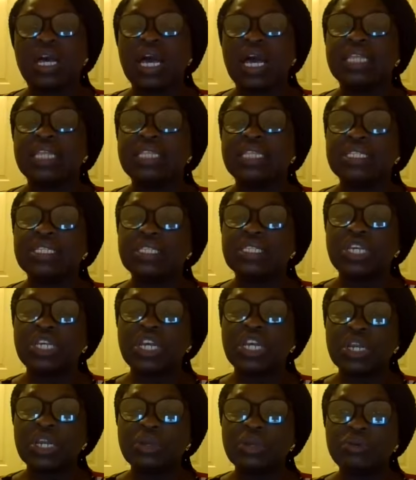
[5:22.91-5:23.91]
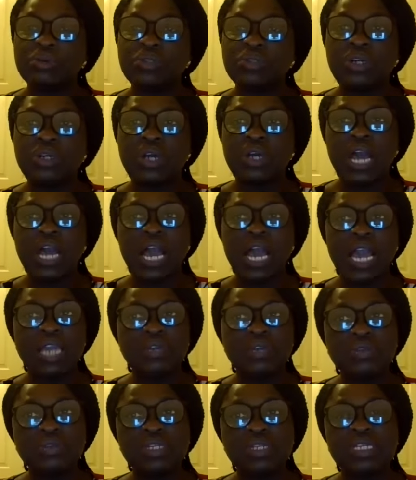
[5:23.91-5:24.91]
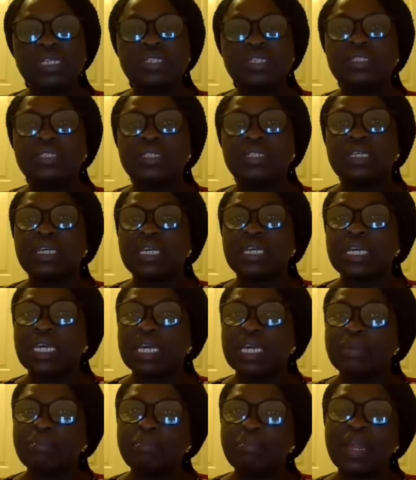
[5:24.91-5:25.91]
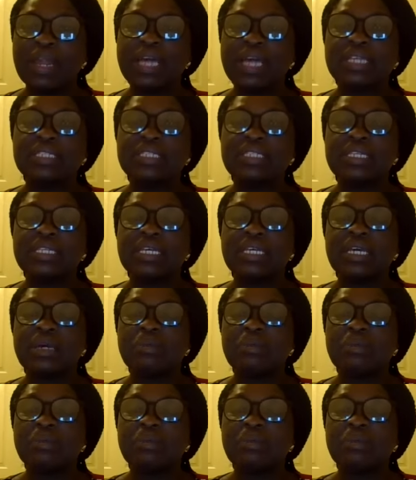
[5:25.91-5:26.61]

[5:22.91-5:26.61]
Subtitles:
And this include IUDs, implants,